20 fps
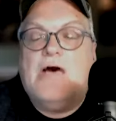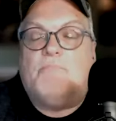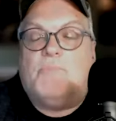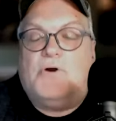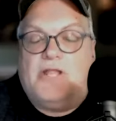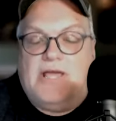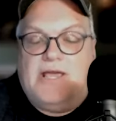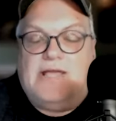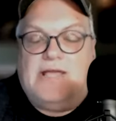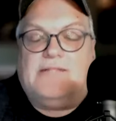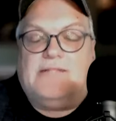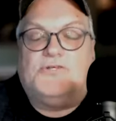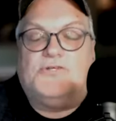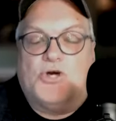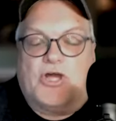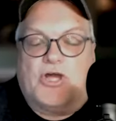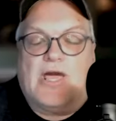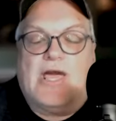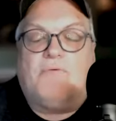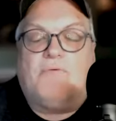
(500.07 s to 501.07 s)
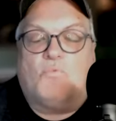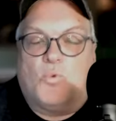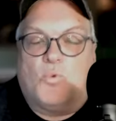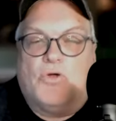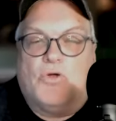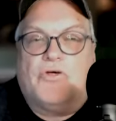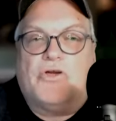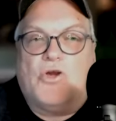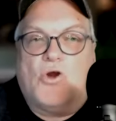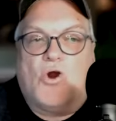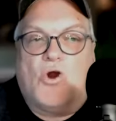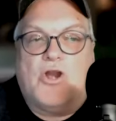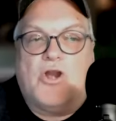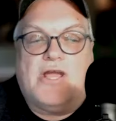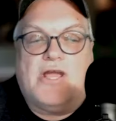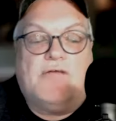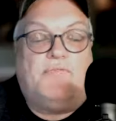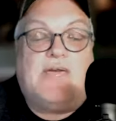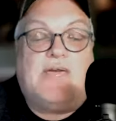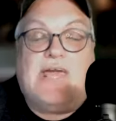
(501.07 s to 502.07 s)
But he took a really hard
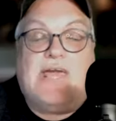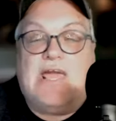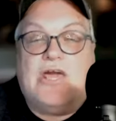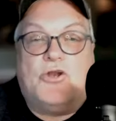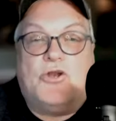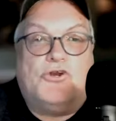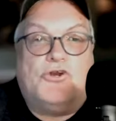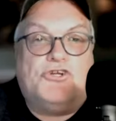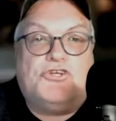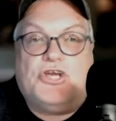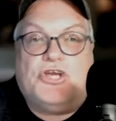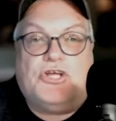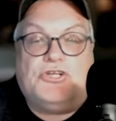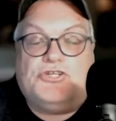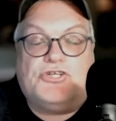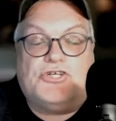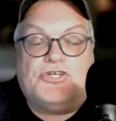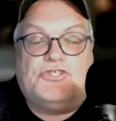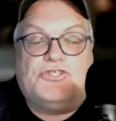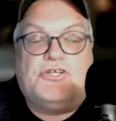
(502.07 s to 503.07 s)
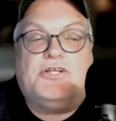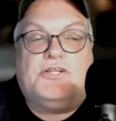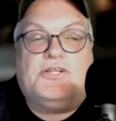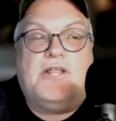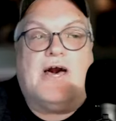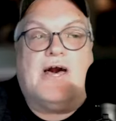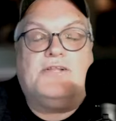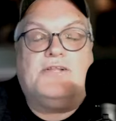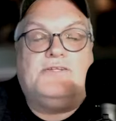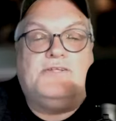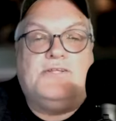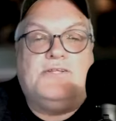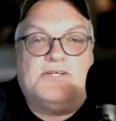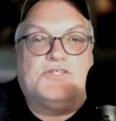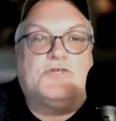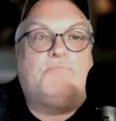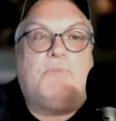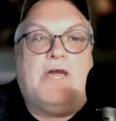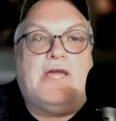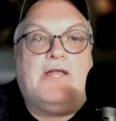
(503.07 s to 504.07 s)
hit. The energy just did not
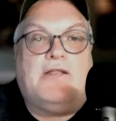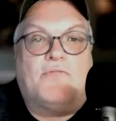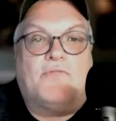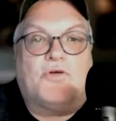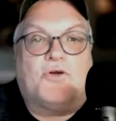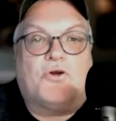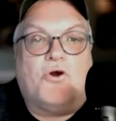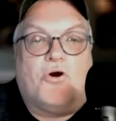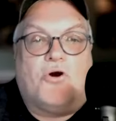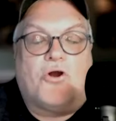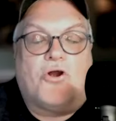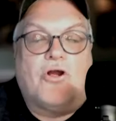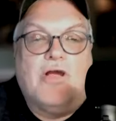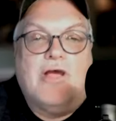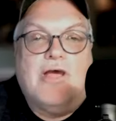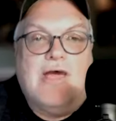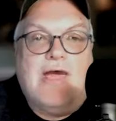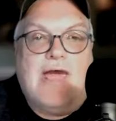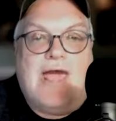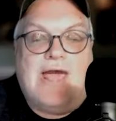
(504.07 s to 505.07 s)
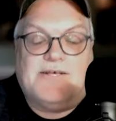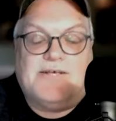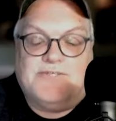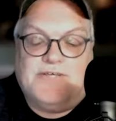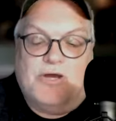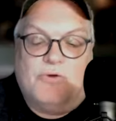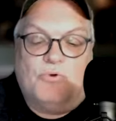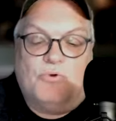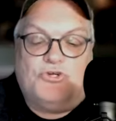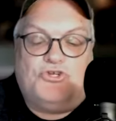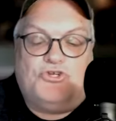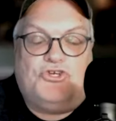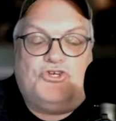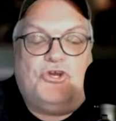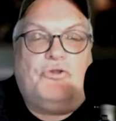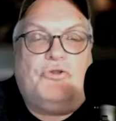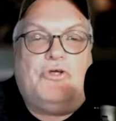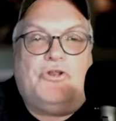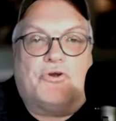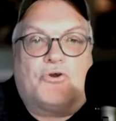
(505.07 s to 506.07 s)
dissipate in the car as it was
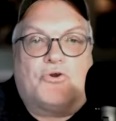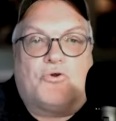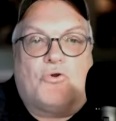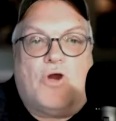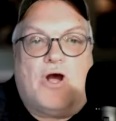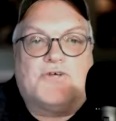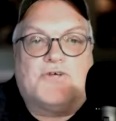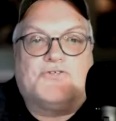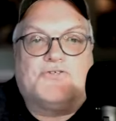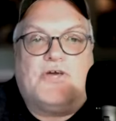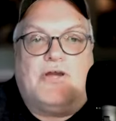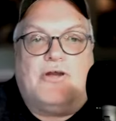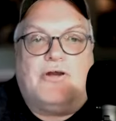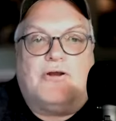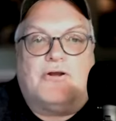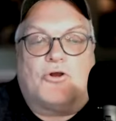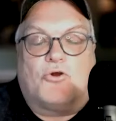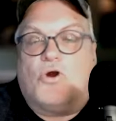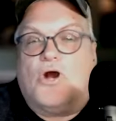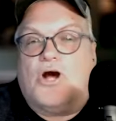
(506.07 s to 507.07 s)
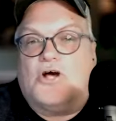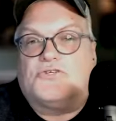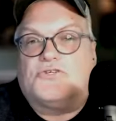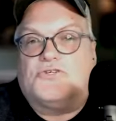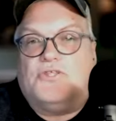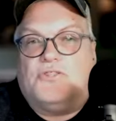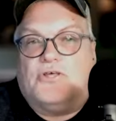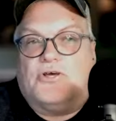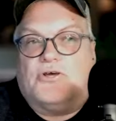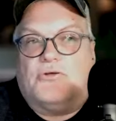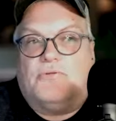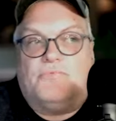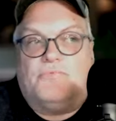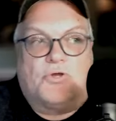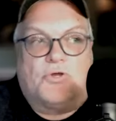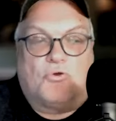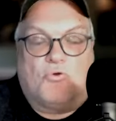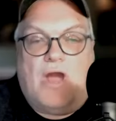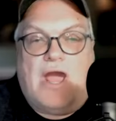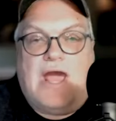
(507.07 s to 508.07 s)
shooting across there, in the, the
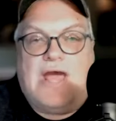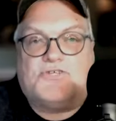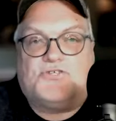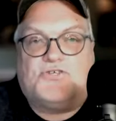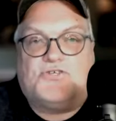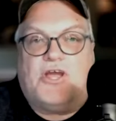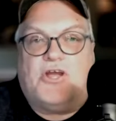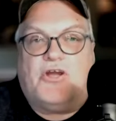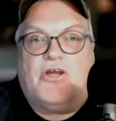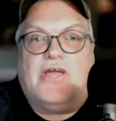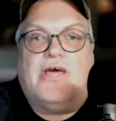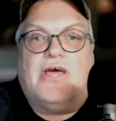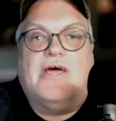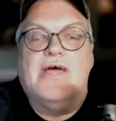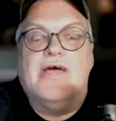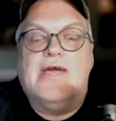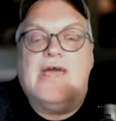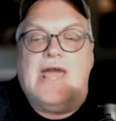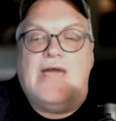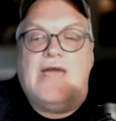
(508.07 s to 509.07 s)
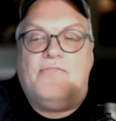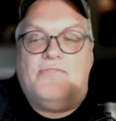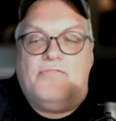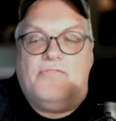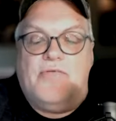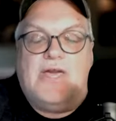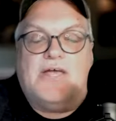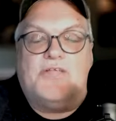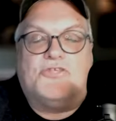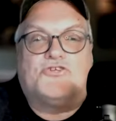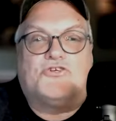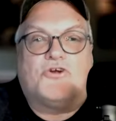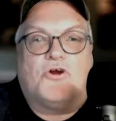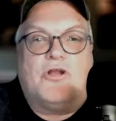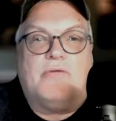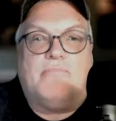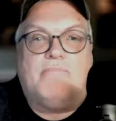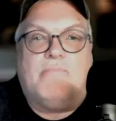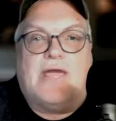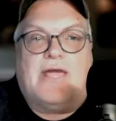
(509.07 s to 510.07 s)
grass area, and then
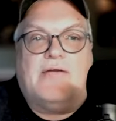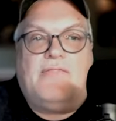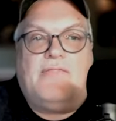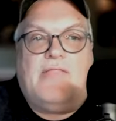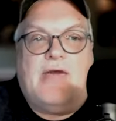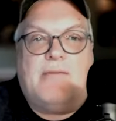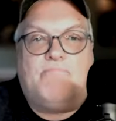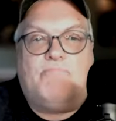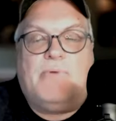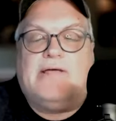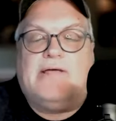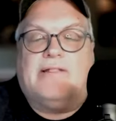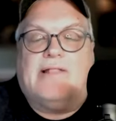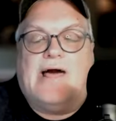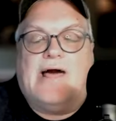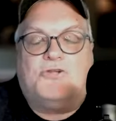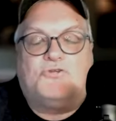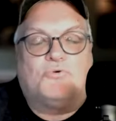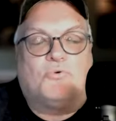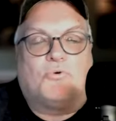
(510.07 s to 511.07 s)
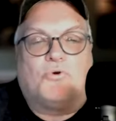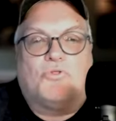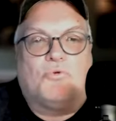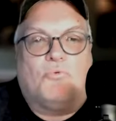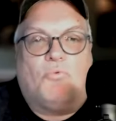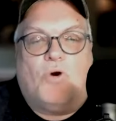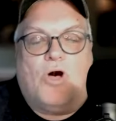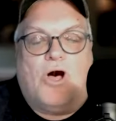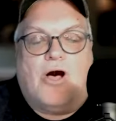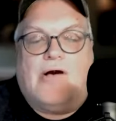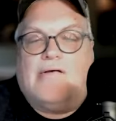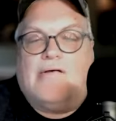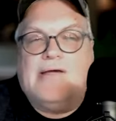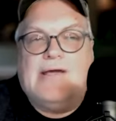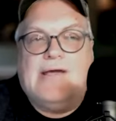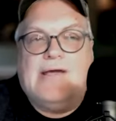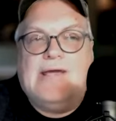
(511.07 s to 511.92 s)
started making that beeline toward the wall.